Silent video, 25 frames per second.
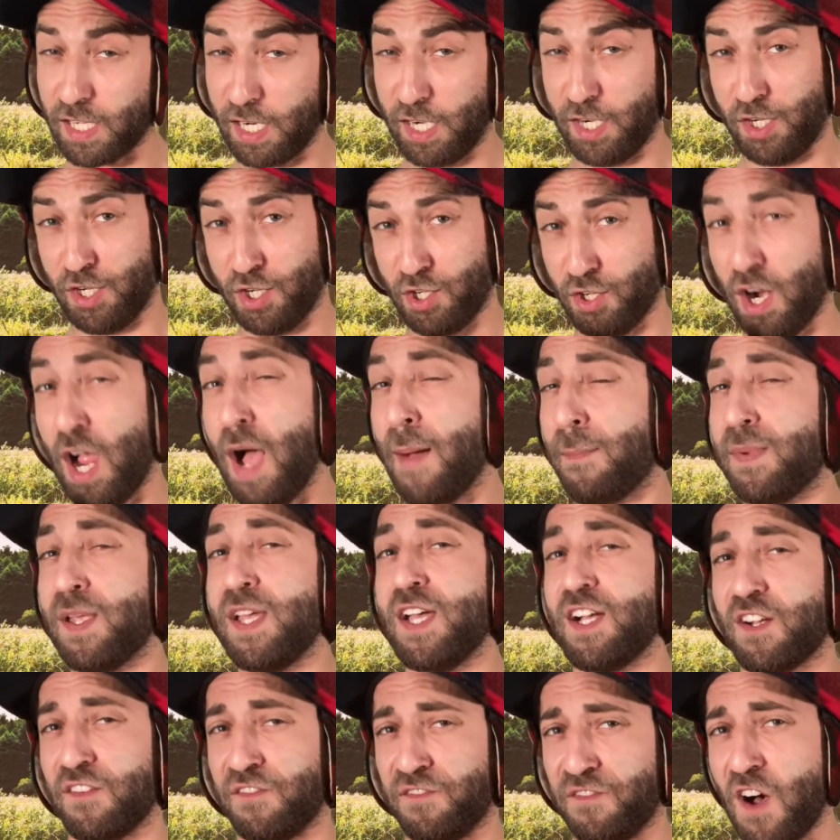and drop
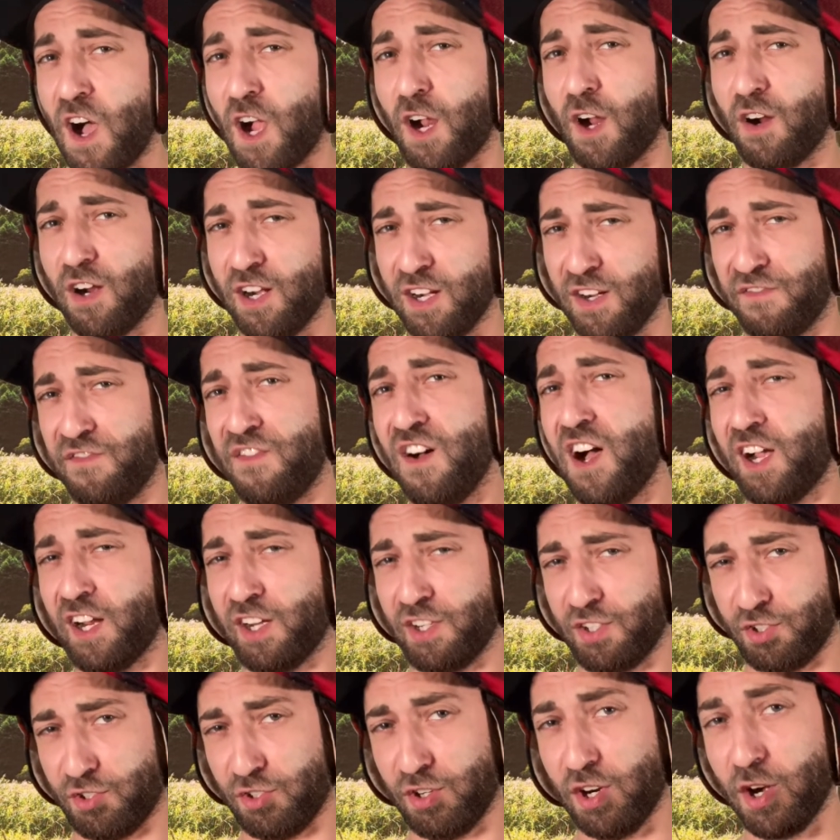kick a fucker in the
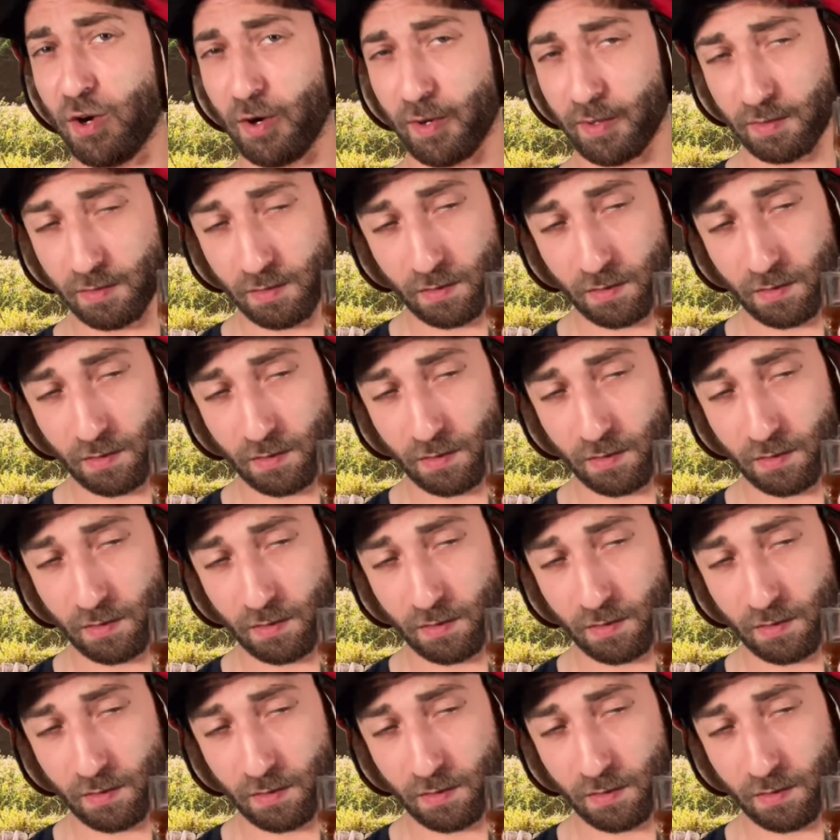fucking throat.